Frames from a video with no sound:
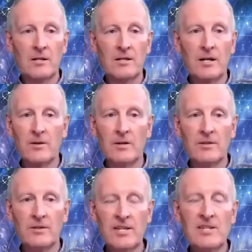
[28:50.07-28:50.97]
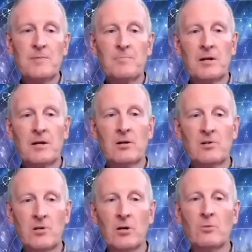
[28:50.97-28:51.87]
you know, this is because
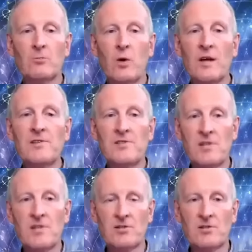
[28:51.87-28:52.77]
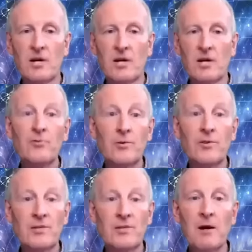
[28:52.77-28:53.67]
God wants us to go through
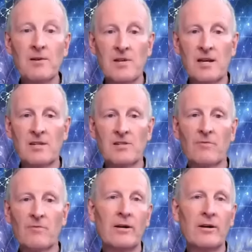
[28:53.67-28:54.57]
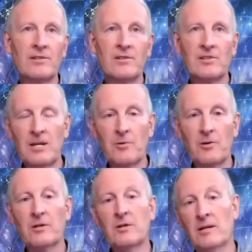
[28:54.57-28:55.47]
this process of going into
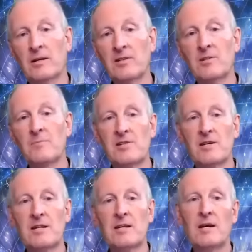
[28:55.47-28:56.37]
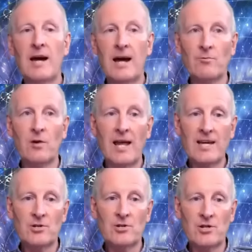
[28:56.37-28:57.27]
deeper in, intimacy and
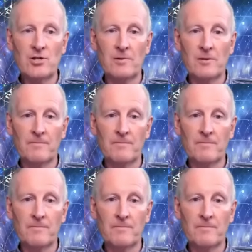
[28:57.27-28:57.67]
relationship.